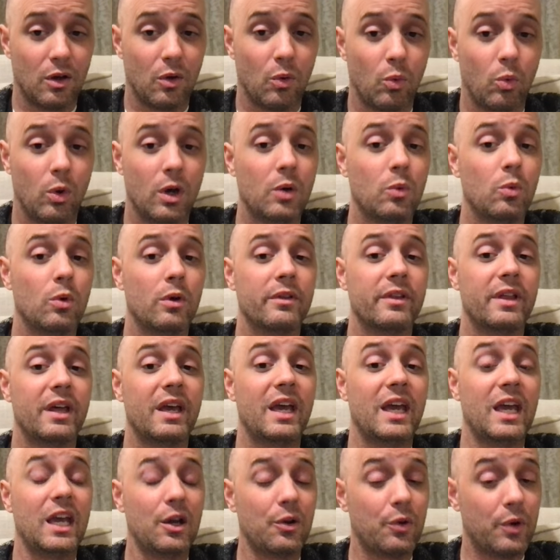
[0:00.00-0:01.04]
What will the
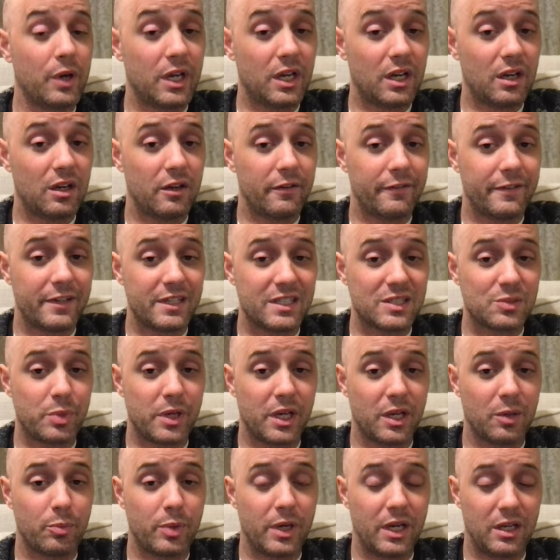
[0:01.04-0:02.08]
area of his
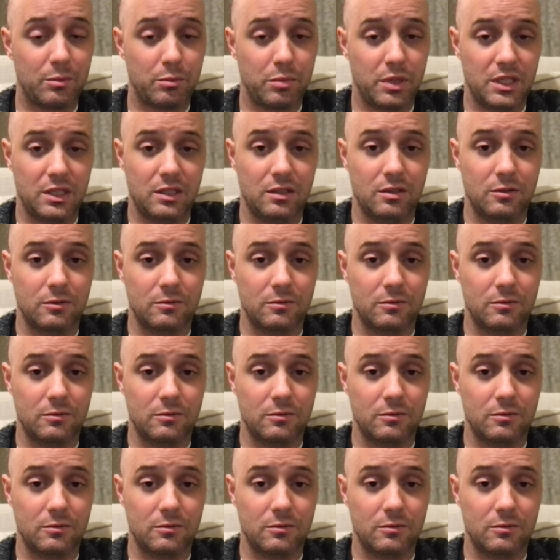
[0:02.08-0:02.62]
pig pen be?